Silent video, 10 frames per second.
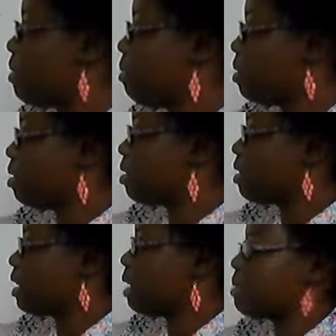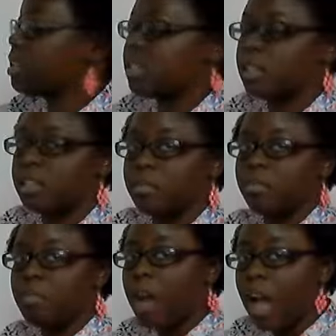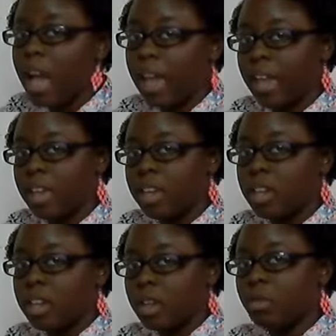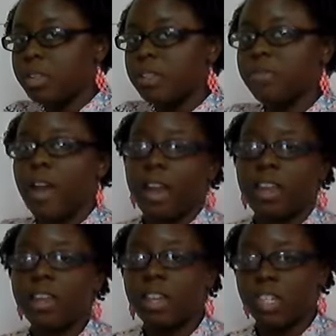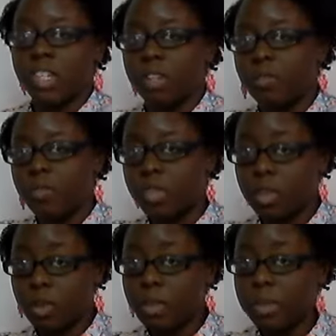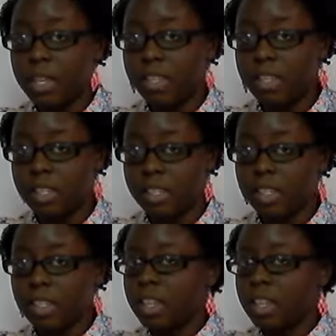number, that means that the pie was divided into 3 pieces,